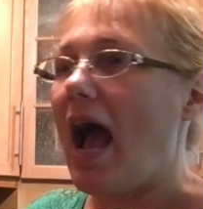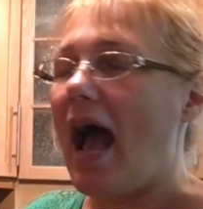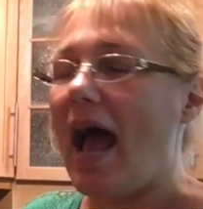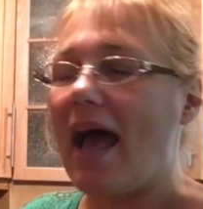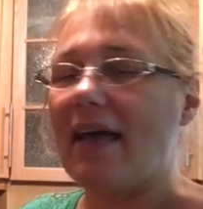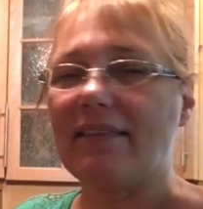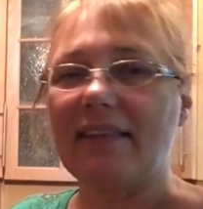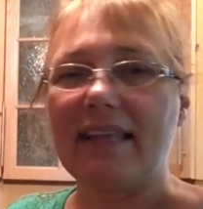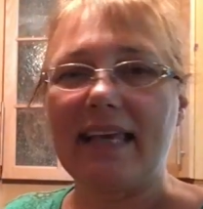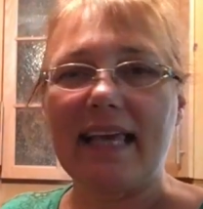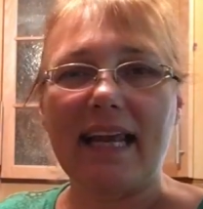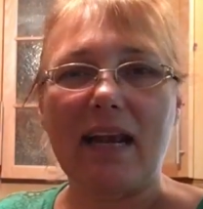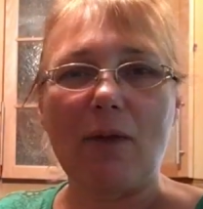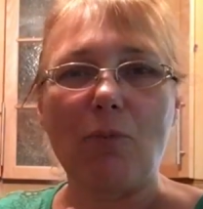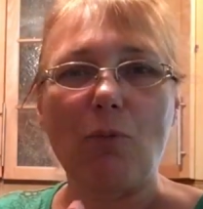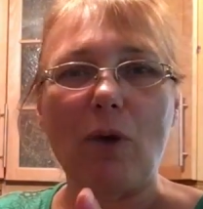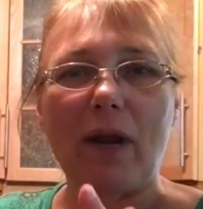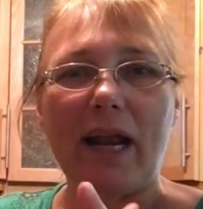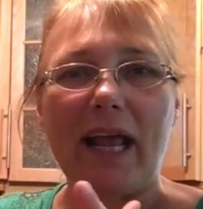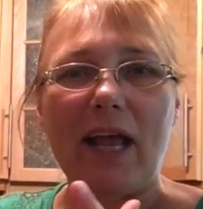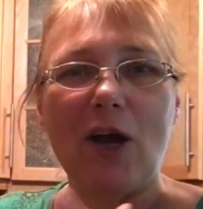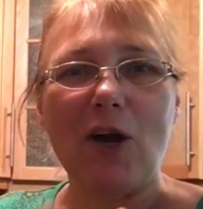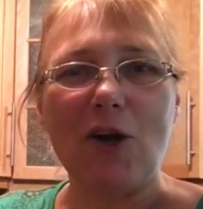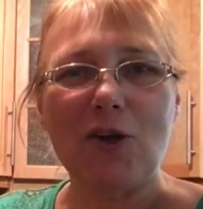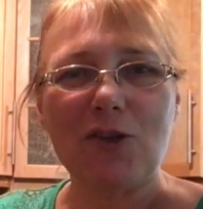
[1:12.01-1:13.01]
And then
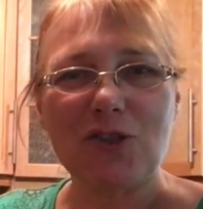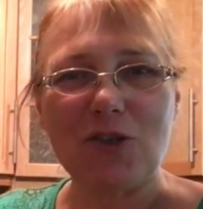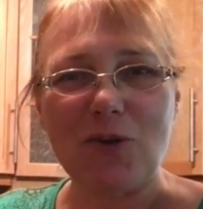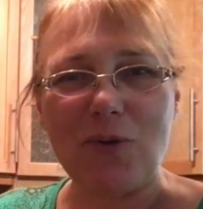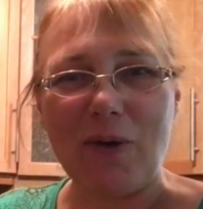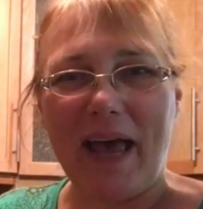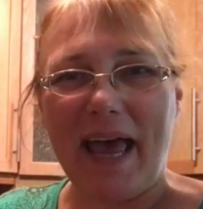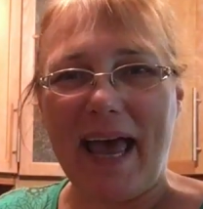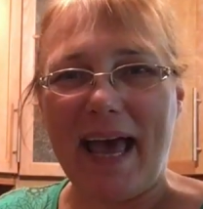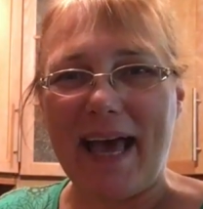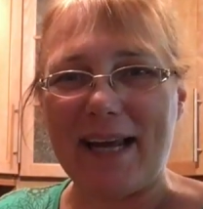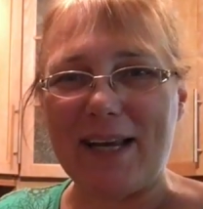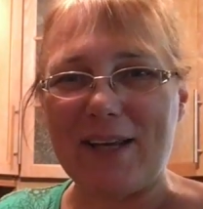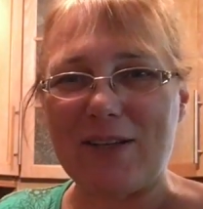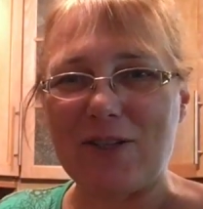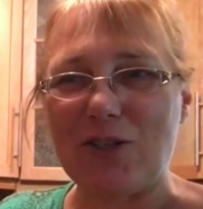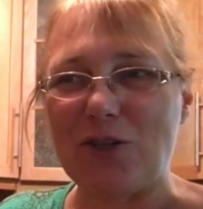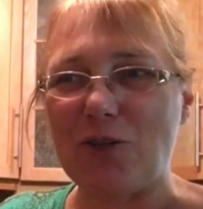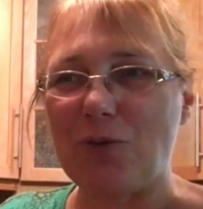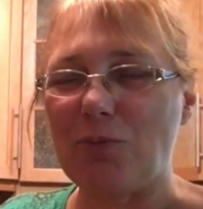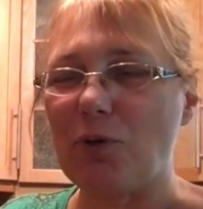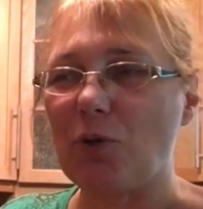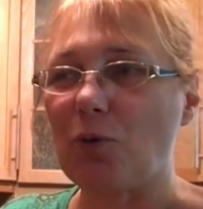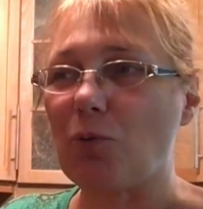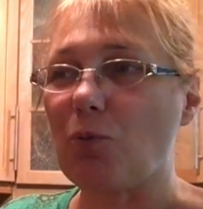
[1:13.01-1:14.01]
what I also added
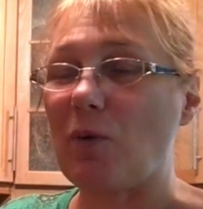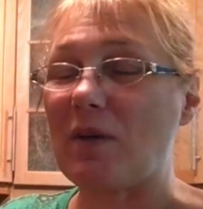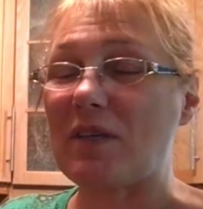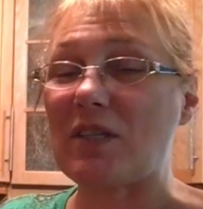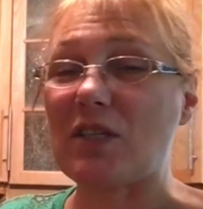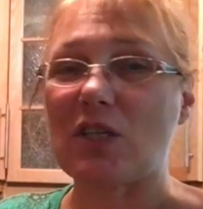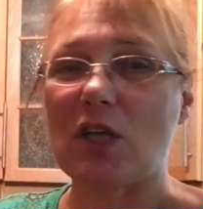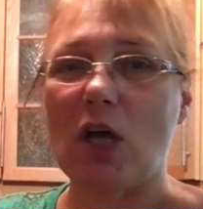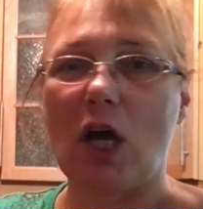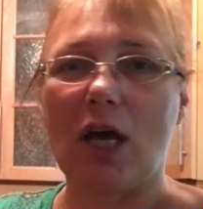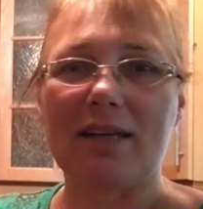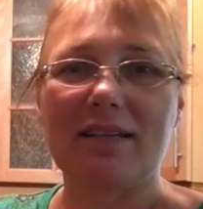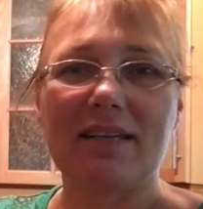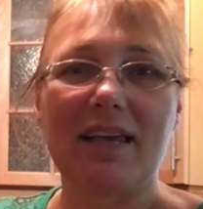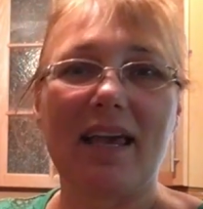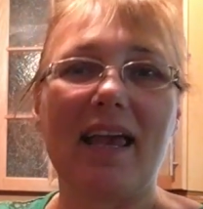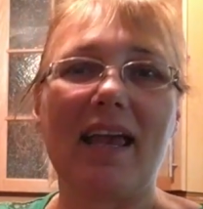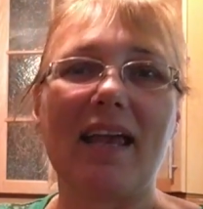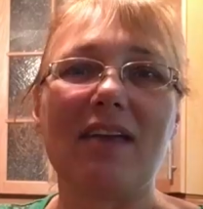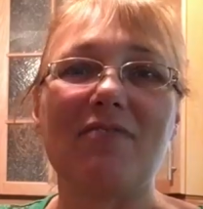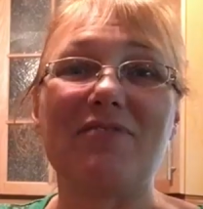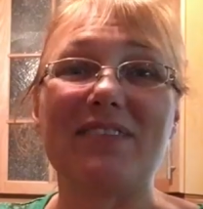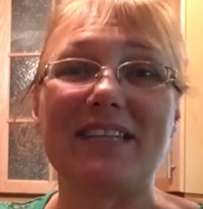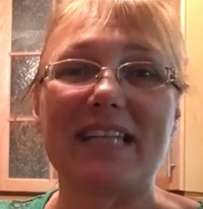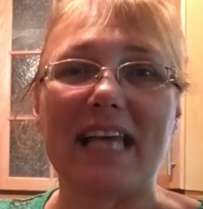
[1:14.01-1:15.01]
to it was
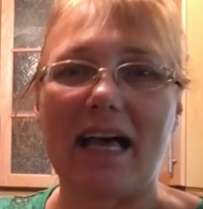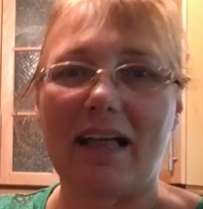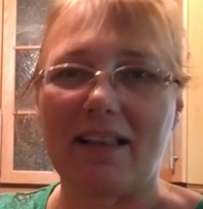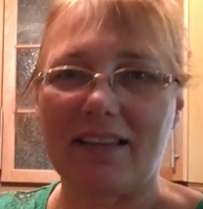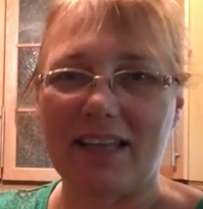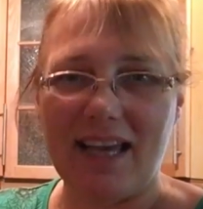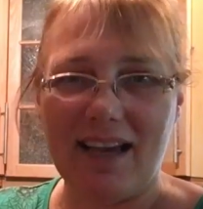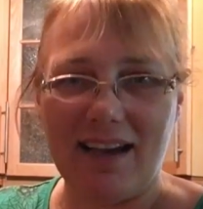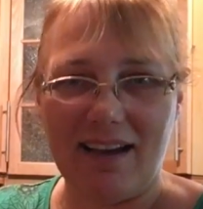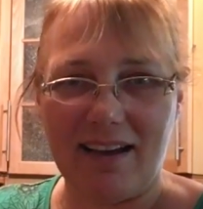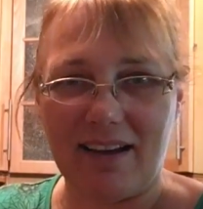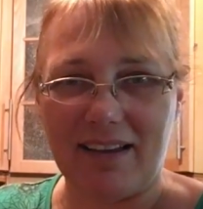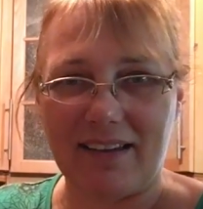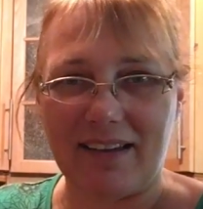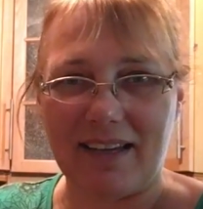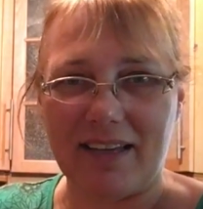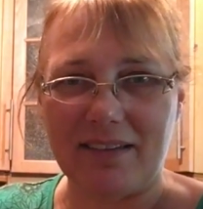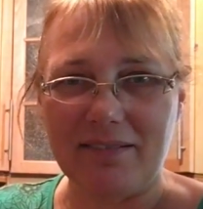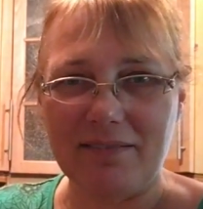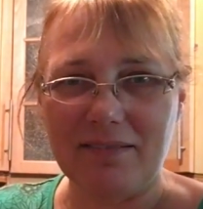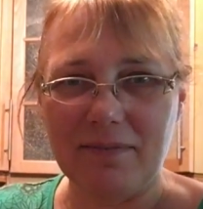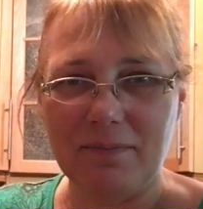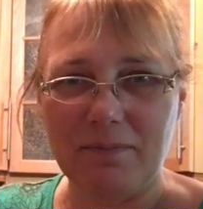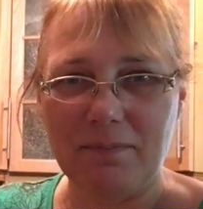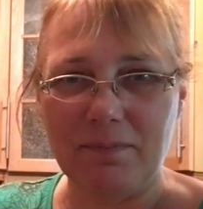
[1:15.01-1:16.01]
sauteed Vidalia
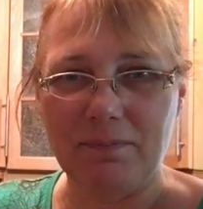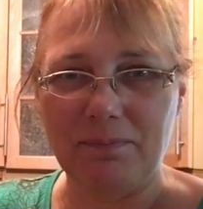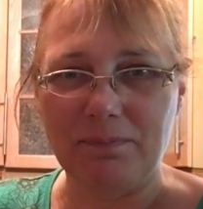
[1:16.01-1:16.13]
onion,